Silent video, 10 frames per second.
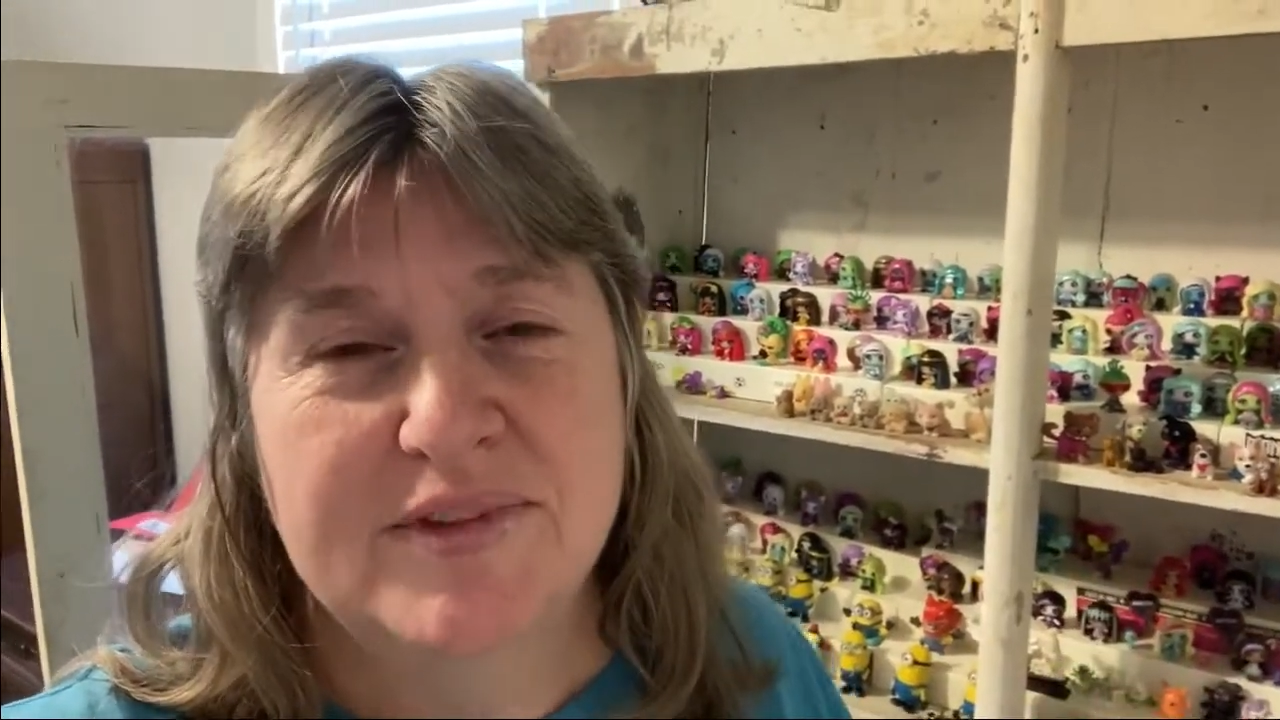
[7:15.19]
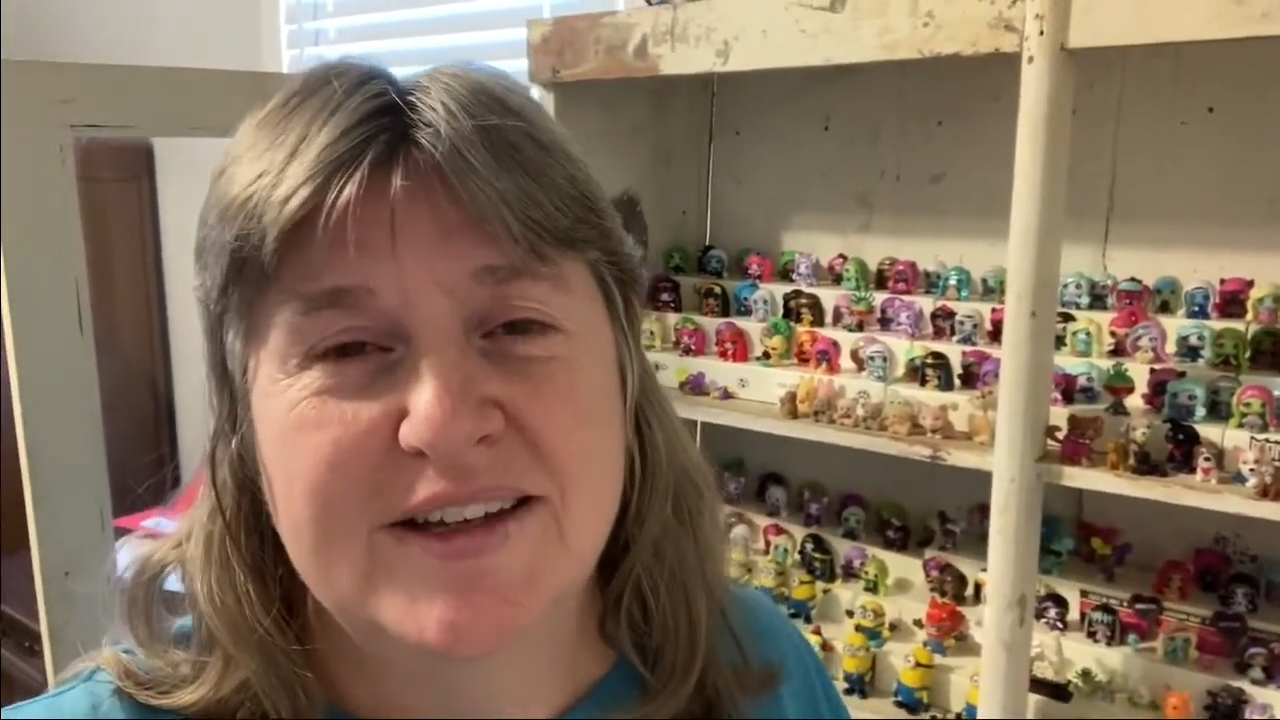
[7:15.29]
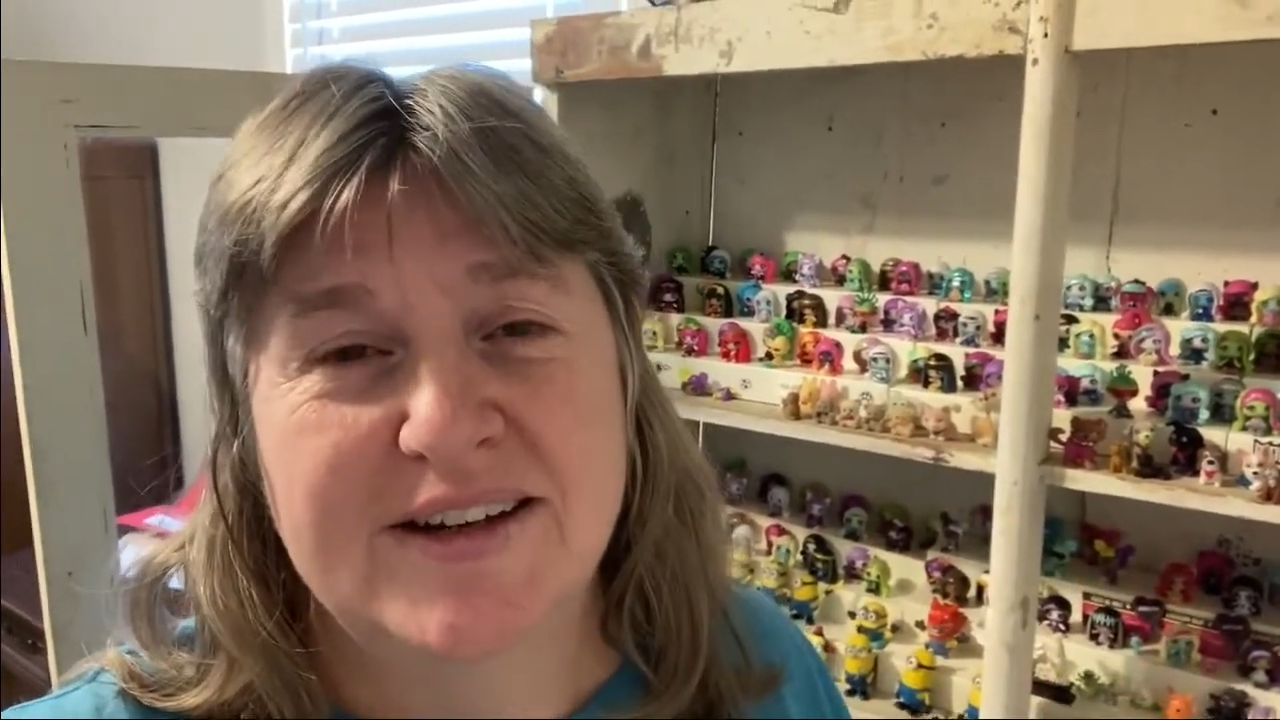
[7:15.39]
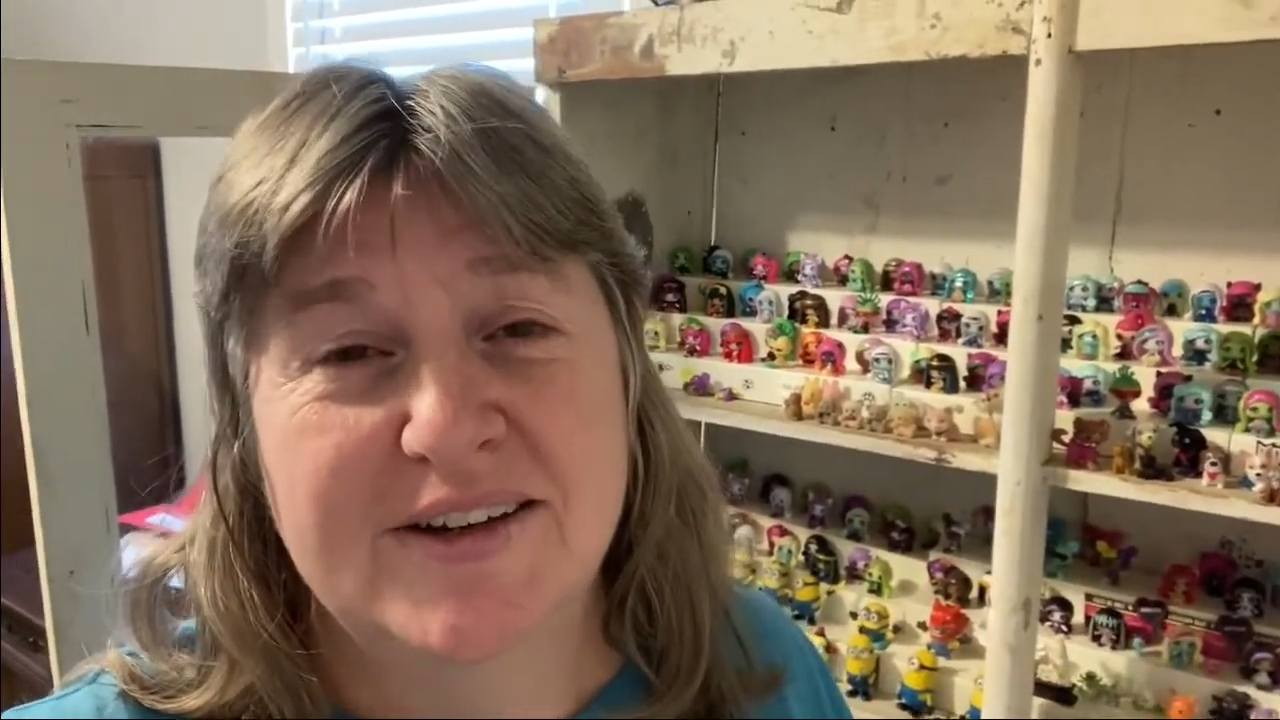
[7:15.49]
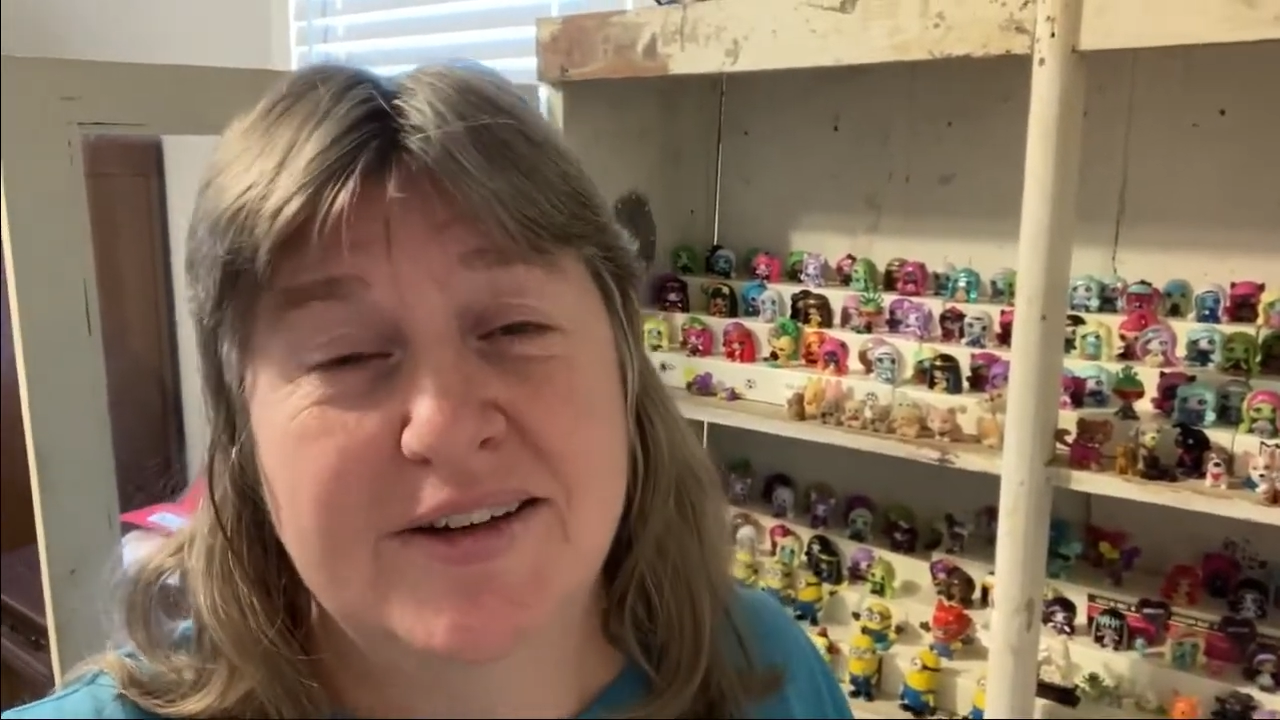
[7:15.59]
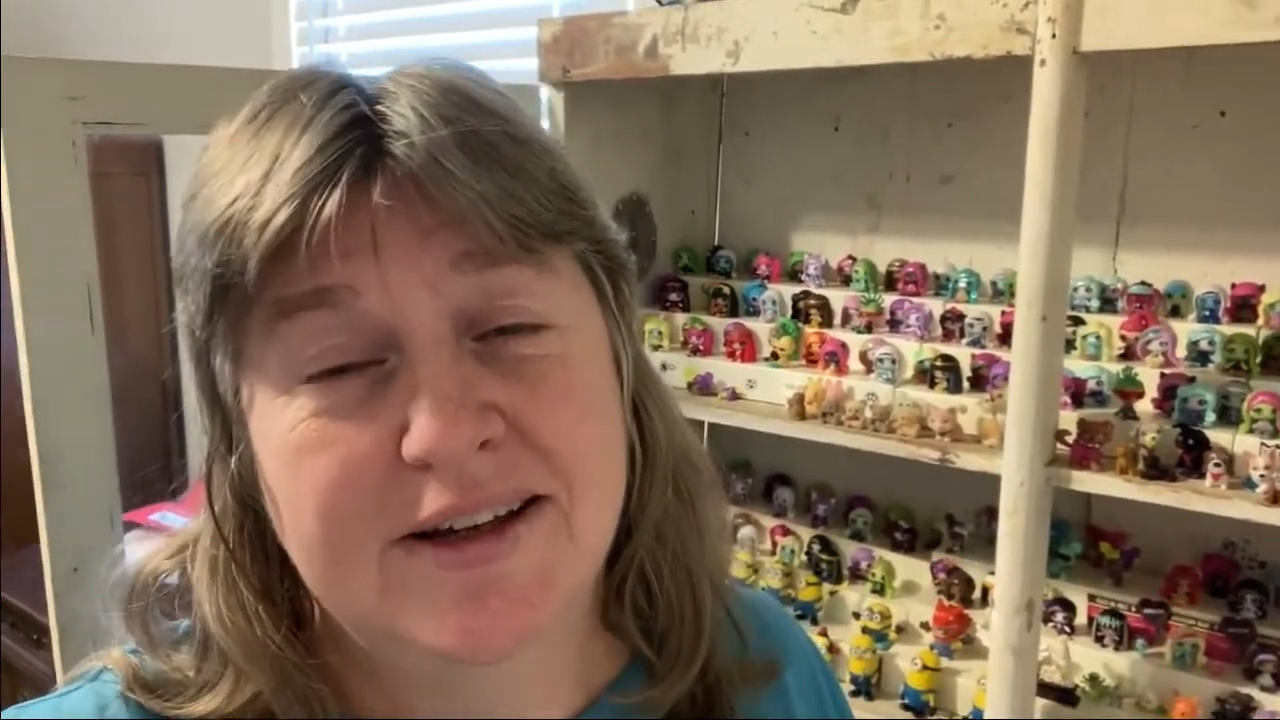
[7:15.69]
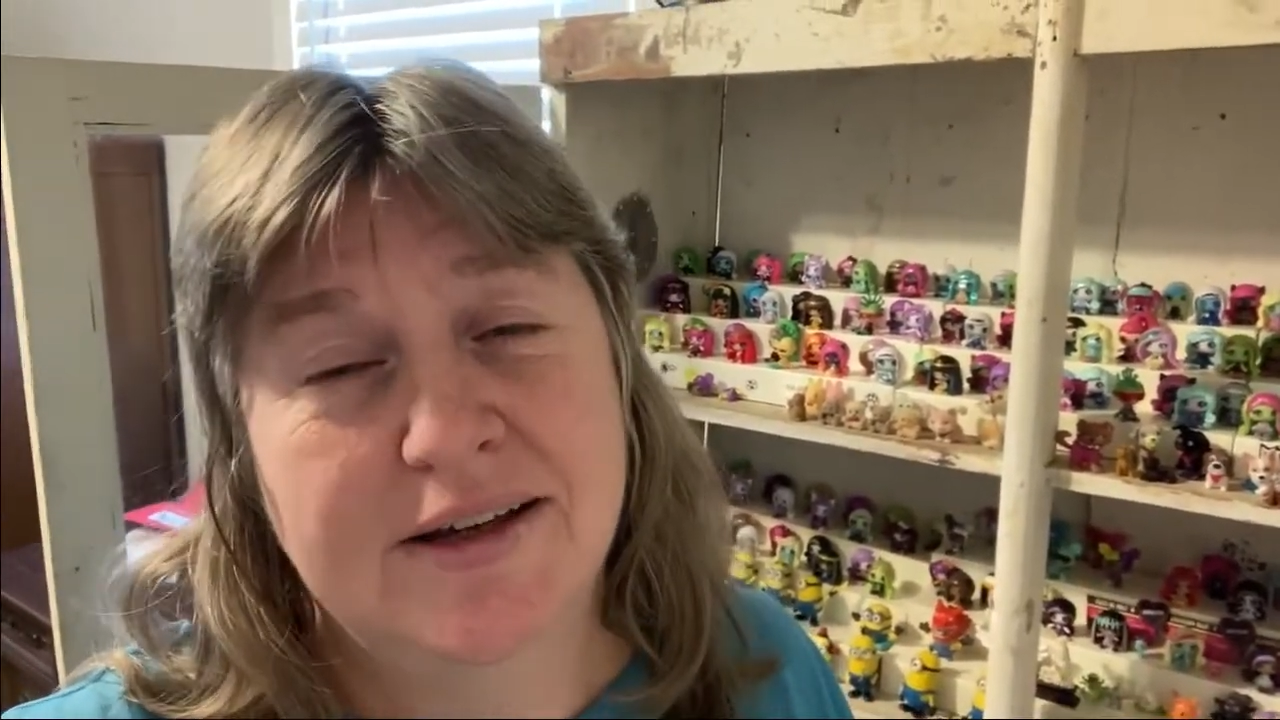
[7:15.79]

you know,